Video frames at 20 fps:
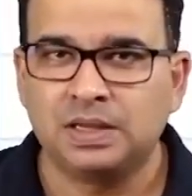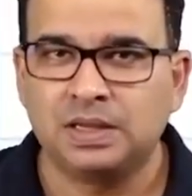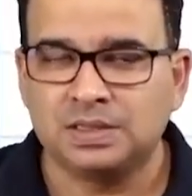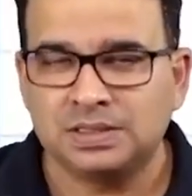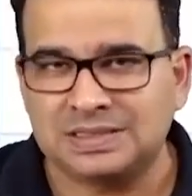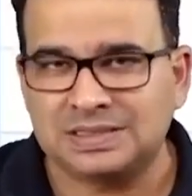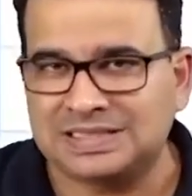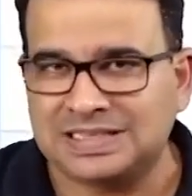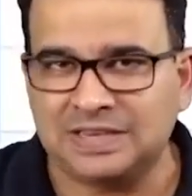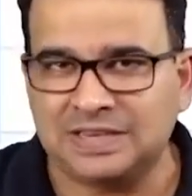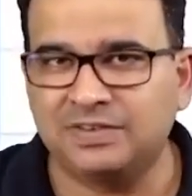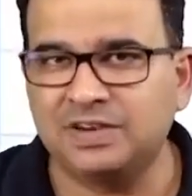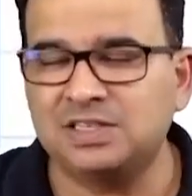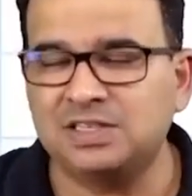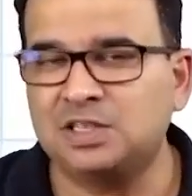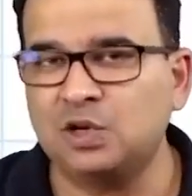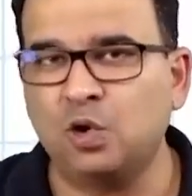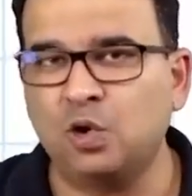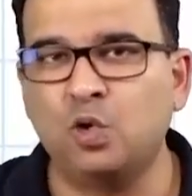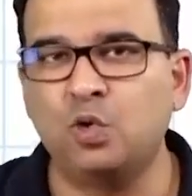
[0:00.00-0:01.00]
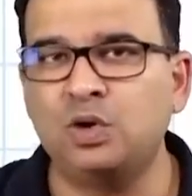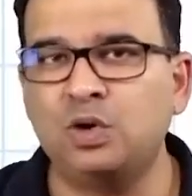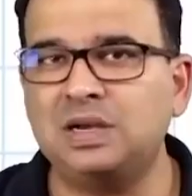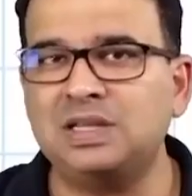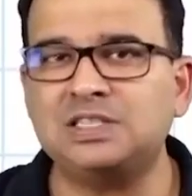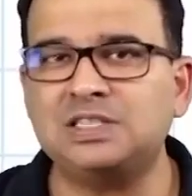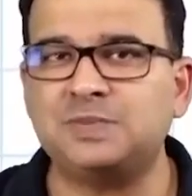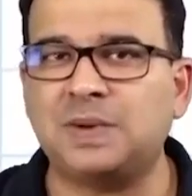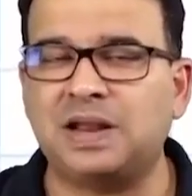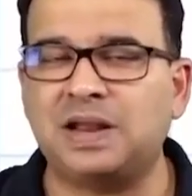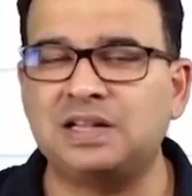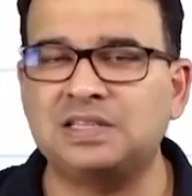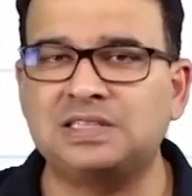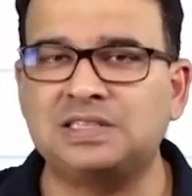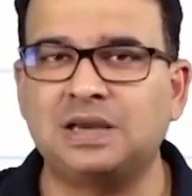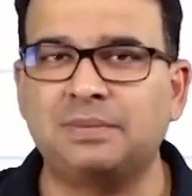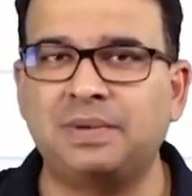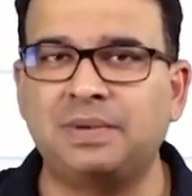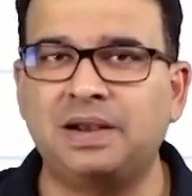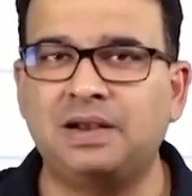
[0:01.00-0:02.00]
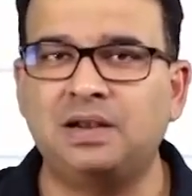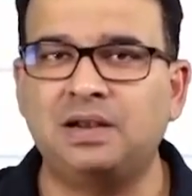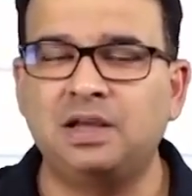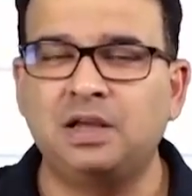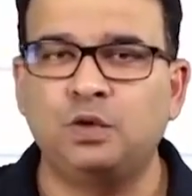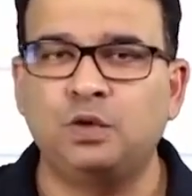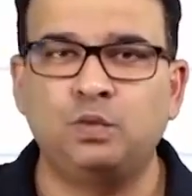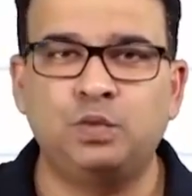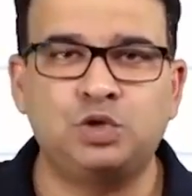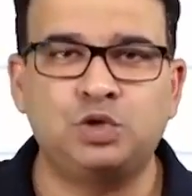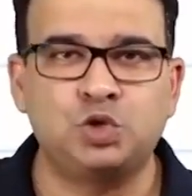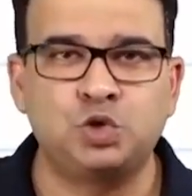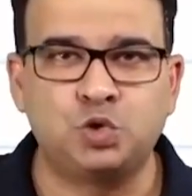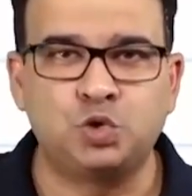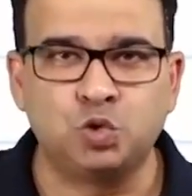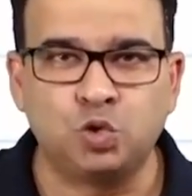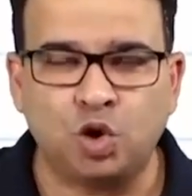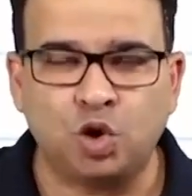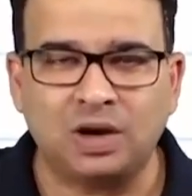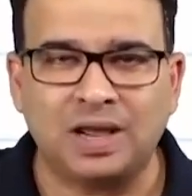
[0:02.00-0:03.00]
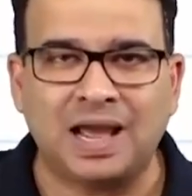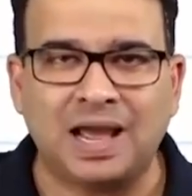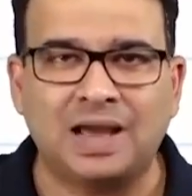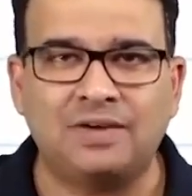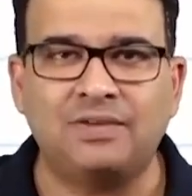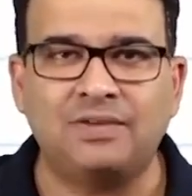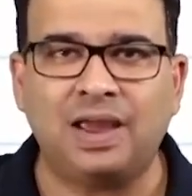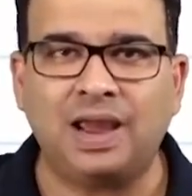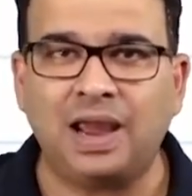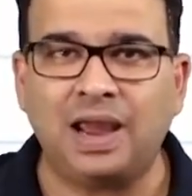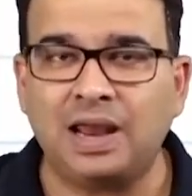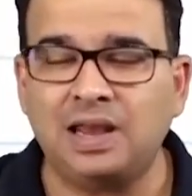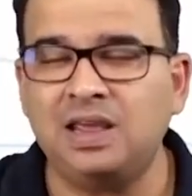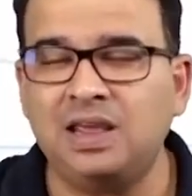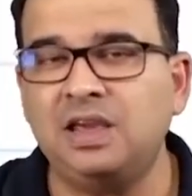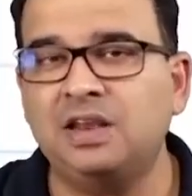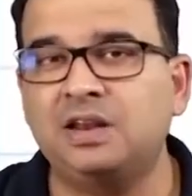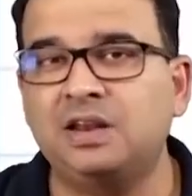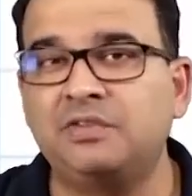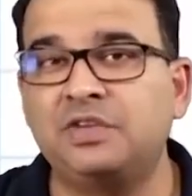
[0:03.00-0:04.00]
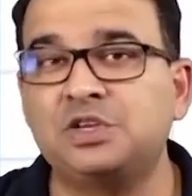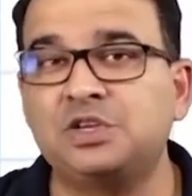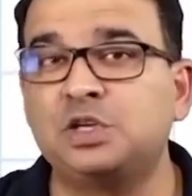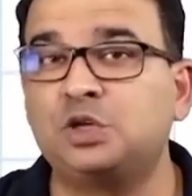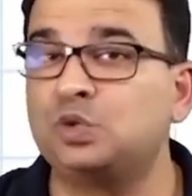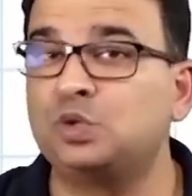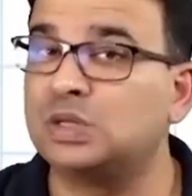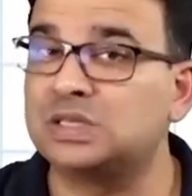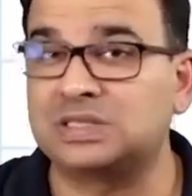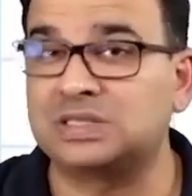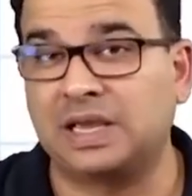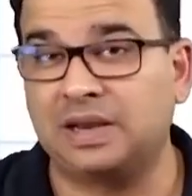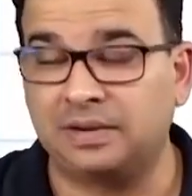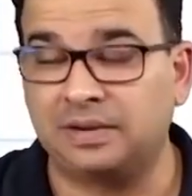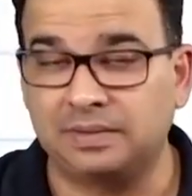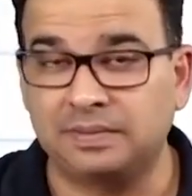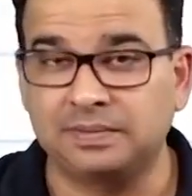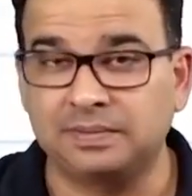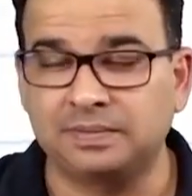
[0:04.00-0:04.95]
C1 is the only spinal segment which do not have any innervation to the skin.